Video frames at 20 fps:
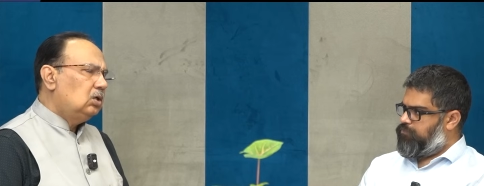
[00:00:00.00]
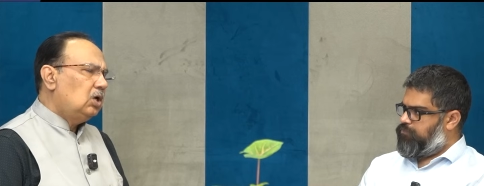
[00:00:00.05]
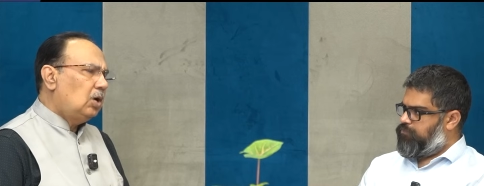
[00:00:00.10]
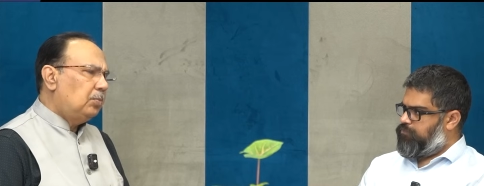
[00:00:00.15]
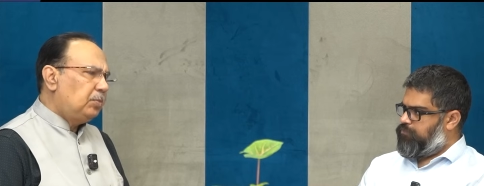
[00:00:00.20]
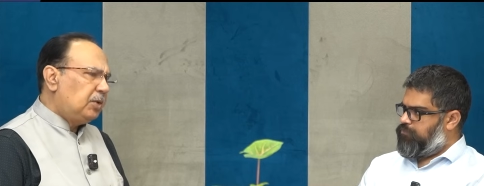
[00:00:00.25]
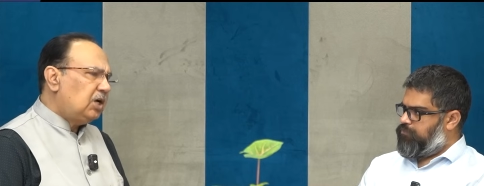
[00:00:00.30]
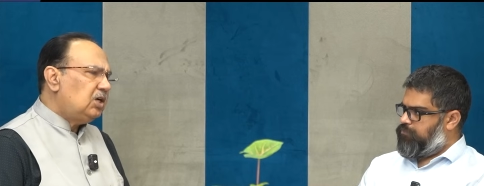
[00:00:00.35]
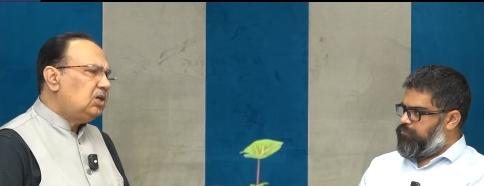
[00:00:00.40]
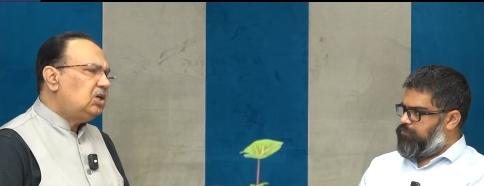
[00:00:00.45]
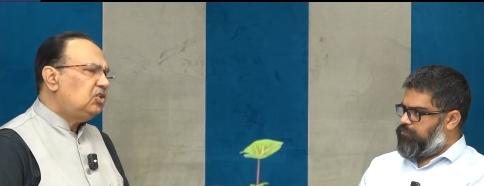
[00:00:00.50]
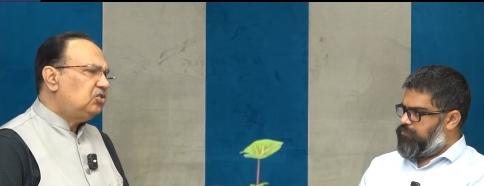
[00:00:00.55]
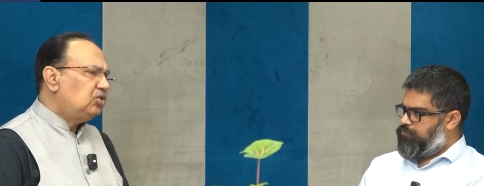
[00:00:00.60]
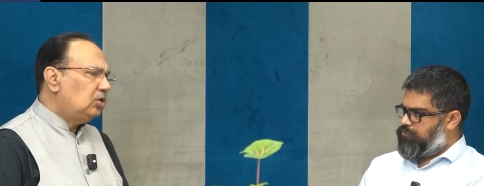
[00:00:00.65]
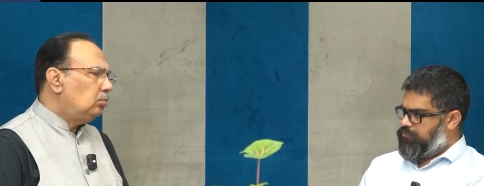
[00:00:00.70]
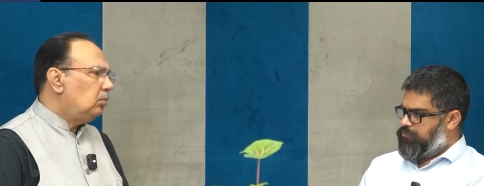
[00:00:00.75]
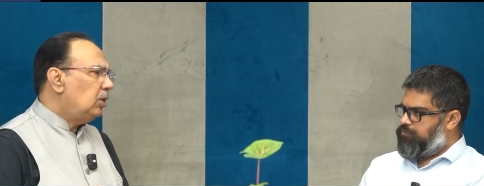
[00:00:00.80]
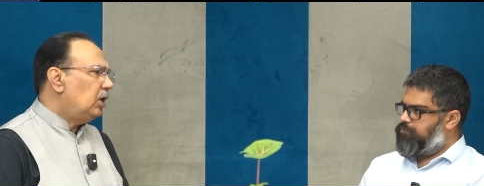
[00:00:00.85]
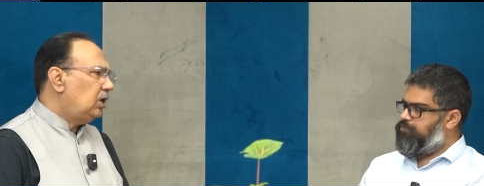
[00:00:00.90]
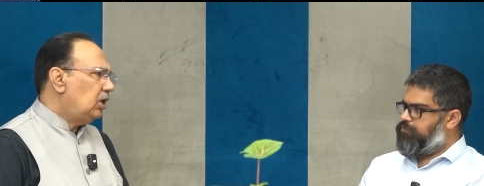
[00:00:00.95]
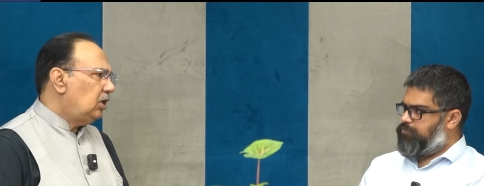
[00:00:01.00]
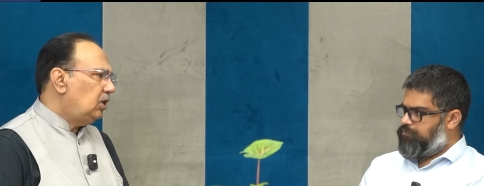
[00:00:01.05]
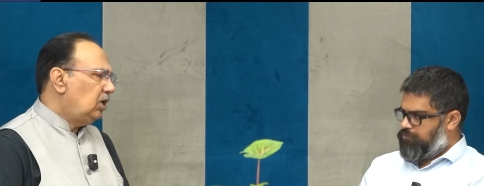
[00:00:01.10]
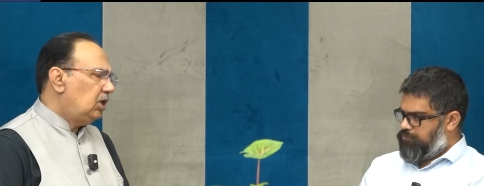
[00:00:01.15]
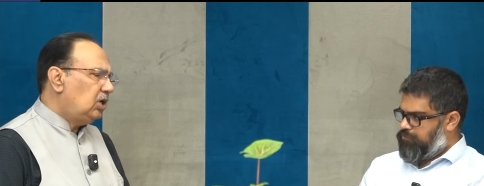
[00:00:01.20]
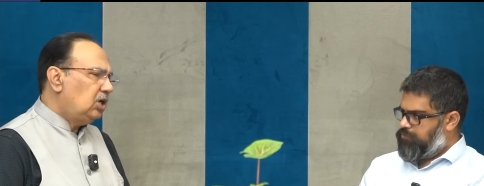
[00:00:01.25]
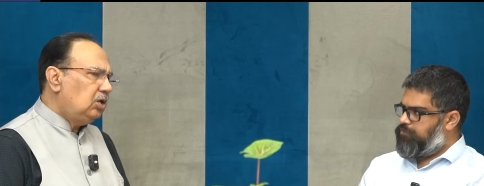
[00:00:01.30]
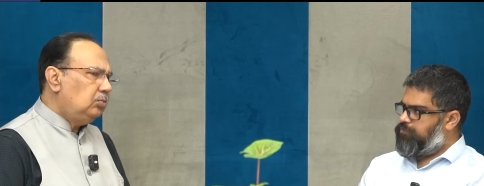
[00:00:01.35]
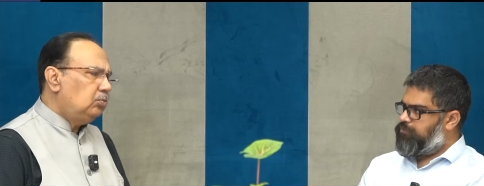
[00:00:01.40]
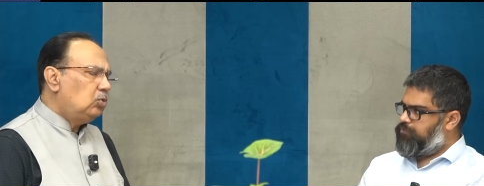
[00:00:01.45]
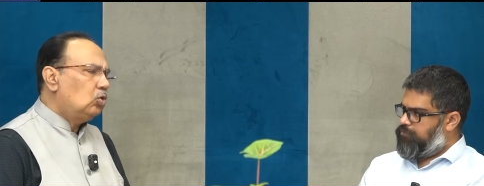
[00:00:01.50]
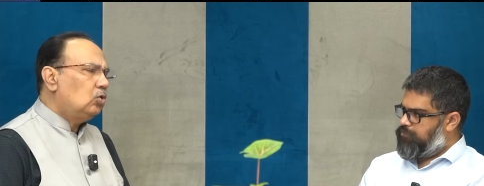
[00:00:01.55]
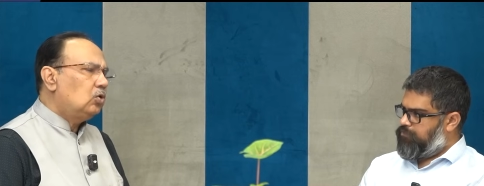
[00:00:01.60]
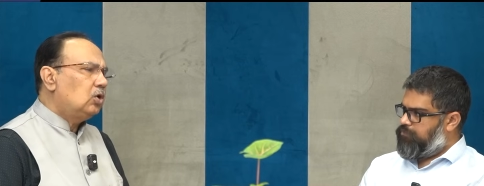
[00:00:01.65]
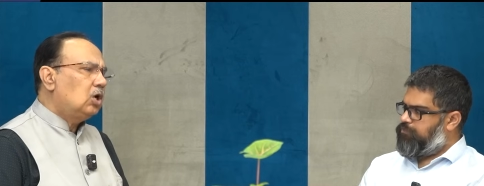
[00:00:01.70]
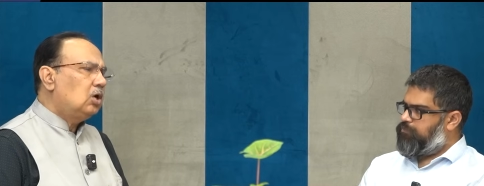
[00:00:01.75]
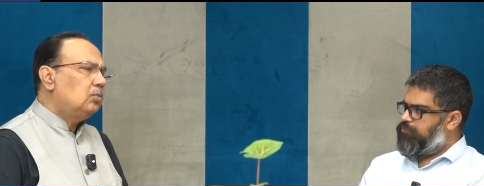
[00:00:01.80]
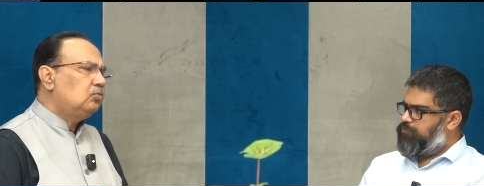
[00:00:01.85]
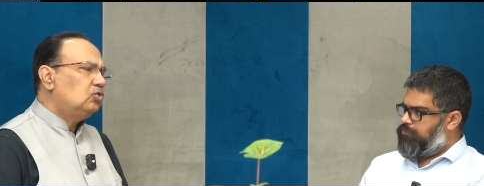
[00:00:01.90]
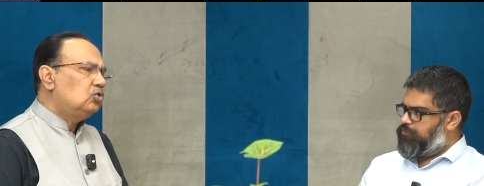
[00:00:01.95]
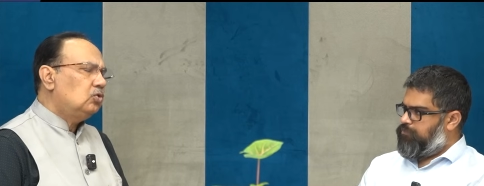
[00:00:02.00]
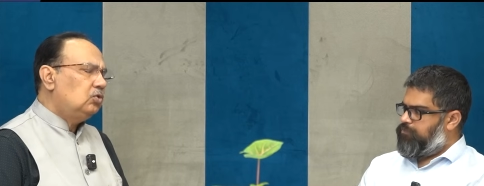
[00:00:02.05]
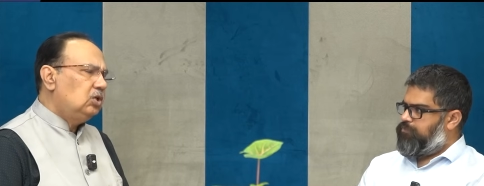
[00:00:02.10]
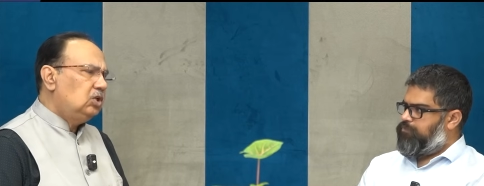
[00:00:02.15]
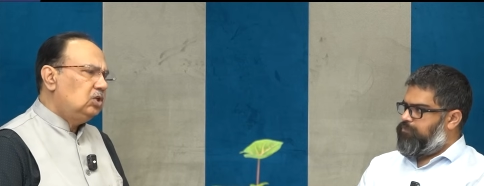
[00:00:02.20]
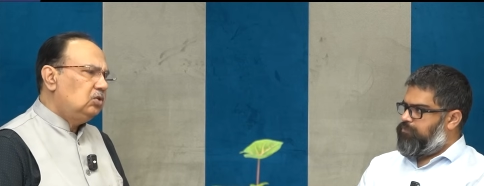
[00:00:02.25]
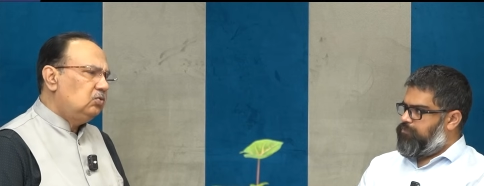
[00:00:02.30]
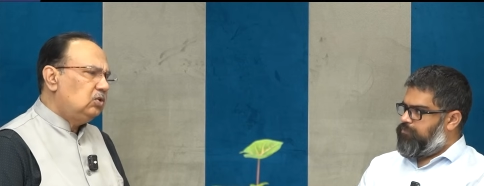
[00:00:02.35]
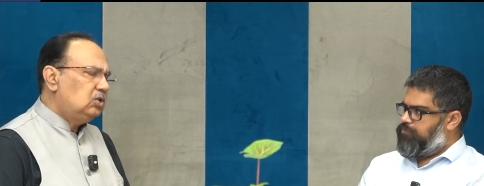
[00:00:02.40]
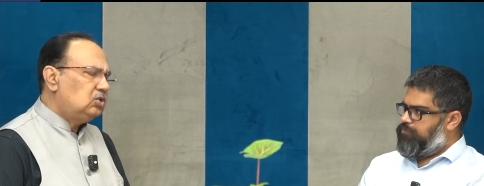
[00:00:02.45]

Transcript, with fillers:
Speaker 1: apprentice embedded degree program so in